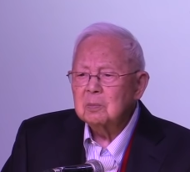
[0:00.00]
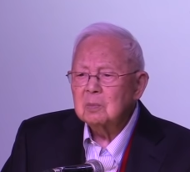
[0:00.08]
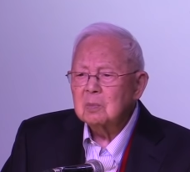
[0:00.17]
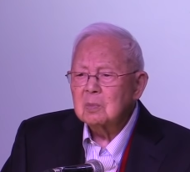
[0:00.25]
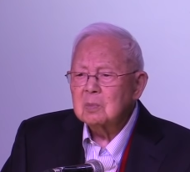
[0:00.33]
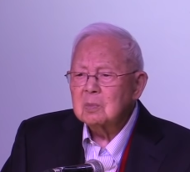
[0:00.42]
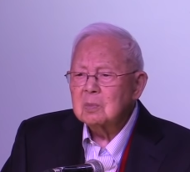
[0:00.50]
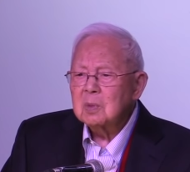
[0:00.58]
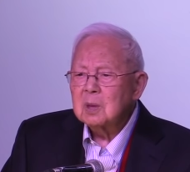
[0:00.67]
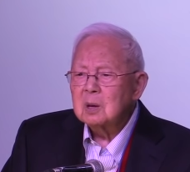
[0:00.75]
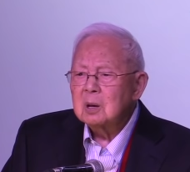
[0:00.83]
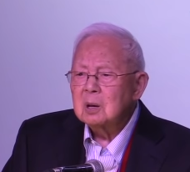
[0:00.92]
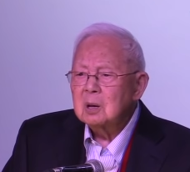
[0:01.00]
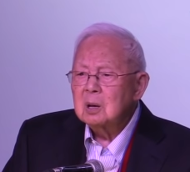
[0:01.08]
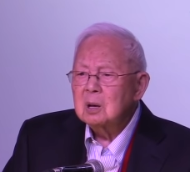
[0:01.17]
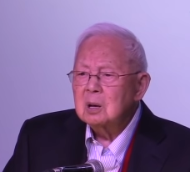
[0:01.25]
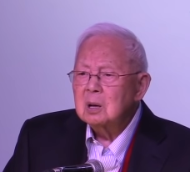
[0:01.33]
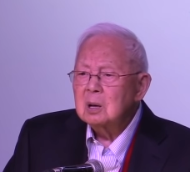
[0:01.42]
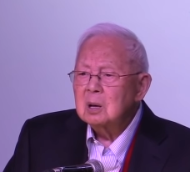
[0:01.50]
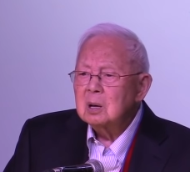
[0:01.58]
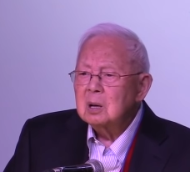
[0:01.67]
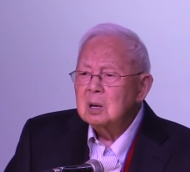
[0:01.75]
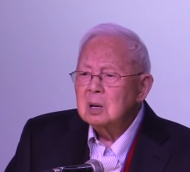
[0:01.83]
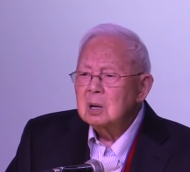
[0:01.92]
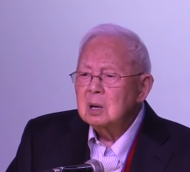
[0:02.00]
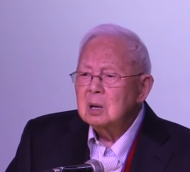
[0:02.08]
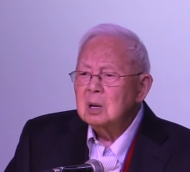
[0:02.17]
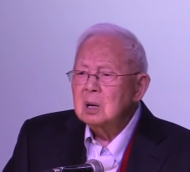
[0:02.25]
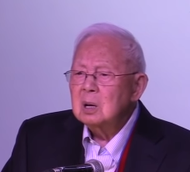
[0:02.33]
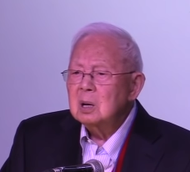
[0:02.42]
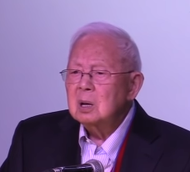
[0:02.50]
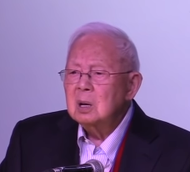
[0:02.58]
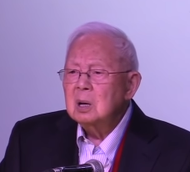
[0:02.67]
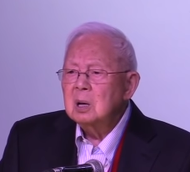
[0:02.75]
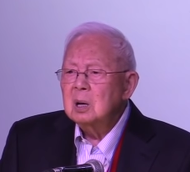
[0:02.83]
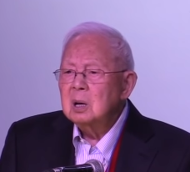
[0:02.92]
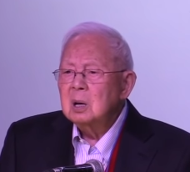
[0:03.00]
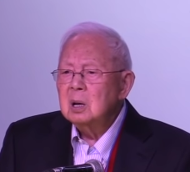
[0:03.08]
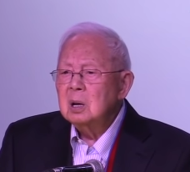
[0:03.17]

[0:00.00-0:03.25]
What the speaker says: Nobody speaks.